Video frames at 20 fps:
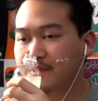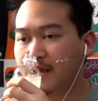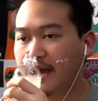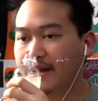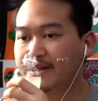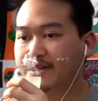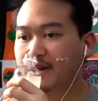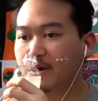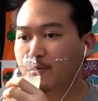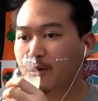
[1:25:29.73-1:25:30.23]

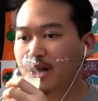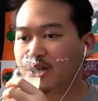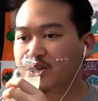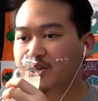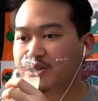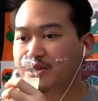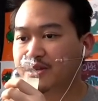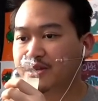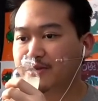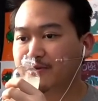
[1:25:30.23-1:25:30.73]
I did not
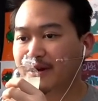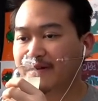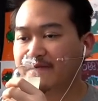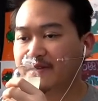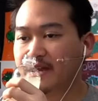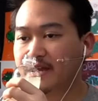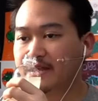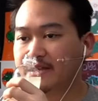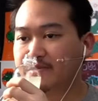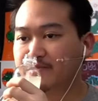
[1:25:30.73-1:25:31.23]
watch the new
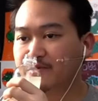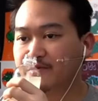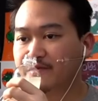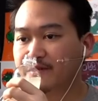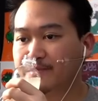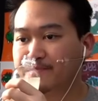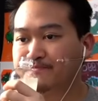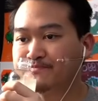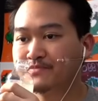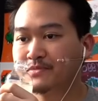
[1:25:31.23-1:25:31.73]
Evangelion
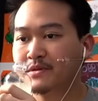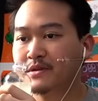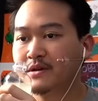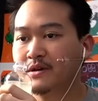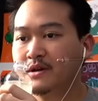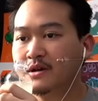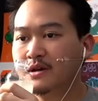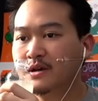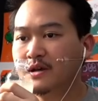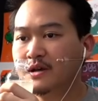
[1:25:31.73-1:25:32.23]
movie.
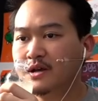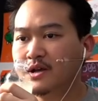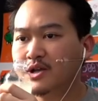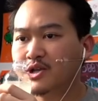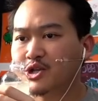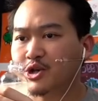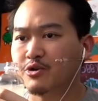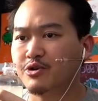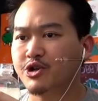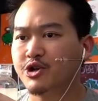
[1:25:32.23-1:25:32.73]

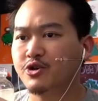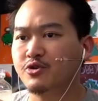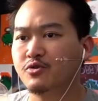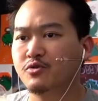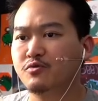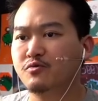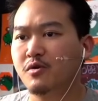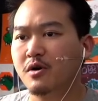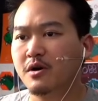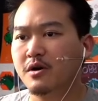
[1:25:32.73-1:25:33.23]

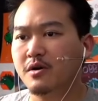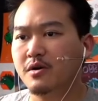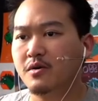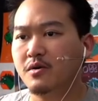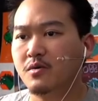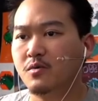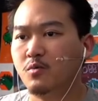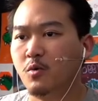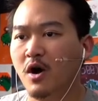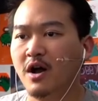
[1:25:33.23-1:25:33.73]
Sergio
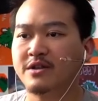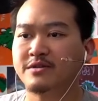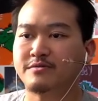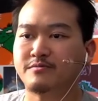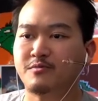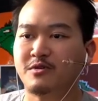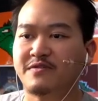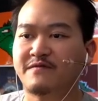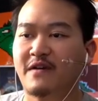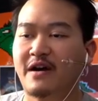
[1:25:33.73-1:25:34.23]

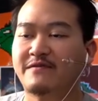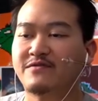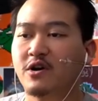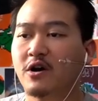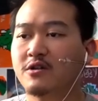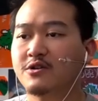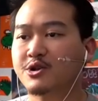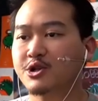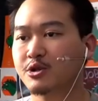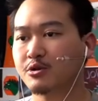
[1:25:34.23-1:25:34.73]
won with
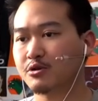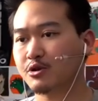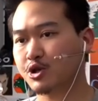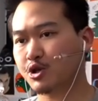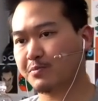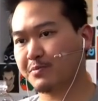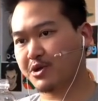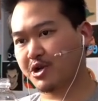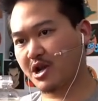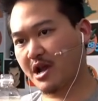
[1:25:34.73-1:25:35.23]
$5 to the
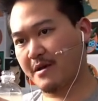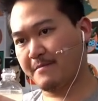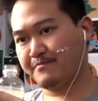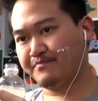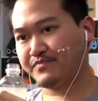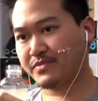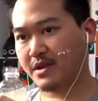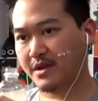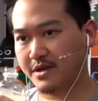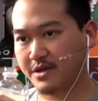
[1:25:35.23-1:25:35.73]
super chat.
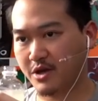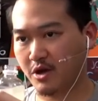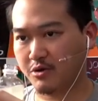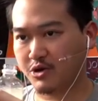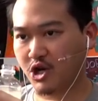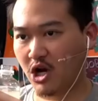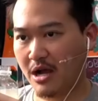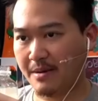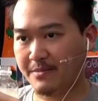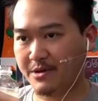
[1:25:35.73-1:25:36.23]
Yo,
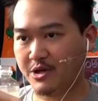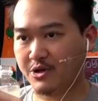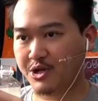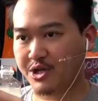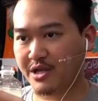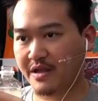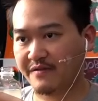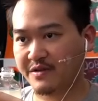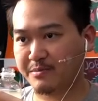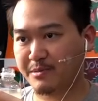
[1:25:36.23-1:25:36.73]
Jobby, your
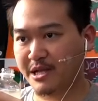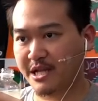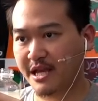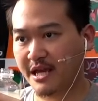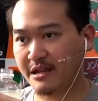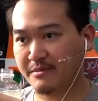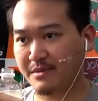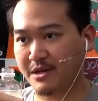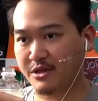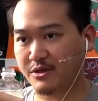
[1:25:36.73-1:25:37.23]
stuff's been
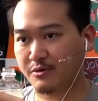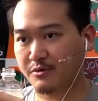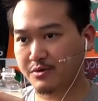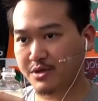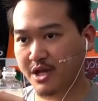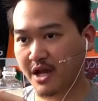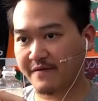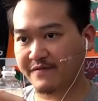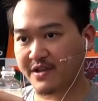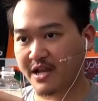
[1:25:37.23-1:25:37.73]
getting me through
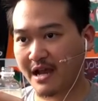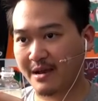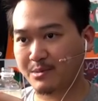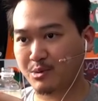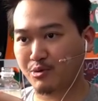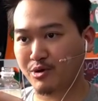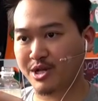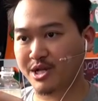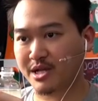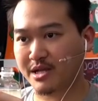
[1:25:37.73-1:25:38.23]
tough times
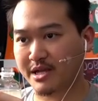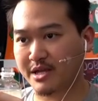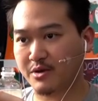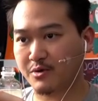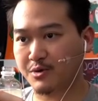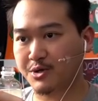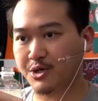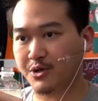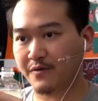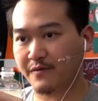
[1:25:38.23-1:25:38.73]
recently.
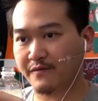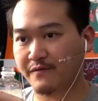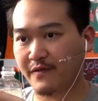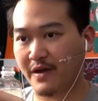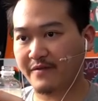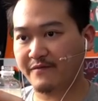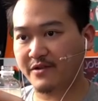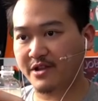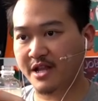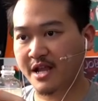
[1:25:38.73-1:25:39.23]
Who's your
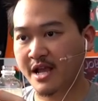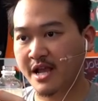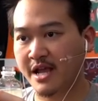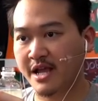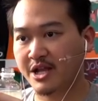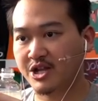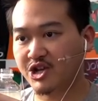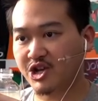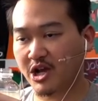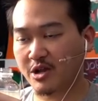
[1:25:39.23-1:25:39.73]
favorite
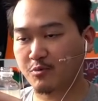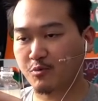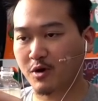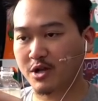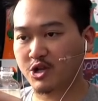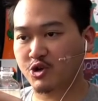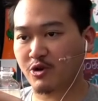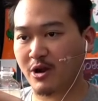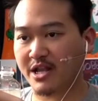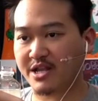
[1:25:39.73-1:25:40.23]
Gen
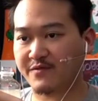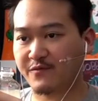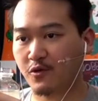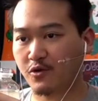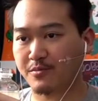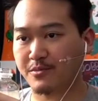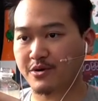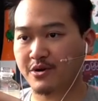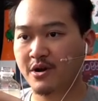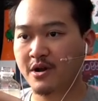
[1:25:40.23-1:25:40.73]
1
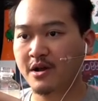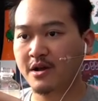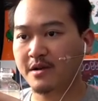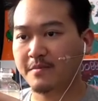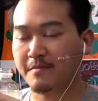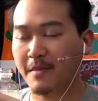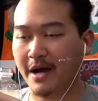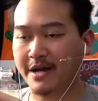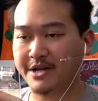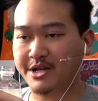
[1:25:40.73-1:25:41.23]
Transformer?
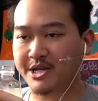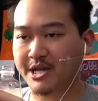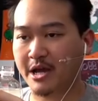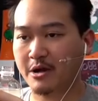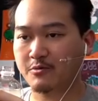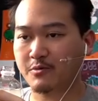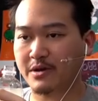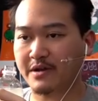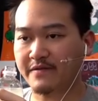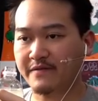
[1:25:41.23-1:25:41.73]
Mine is
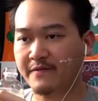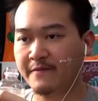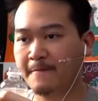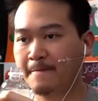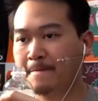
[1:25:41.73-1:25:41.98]
Soundwave.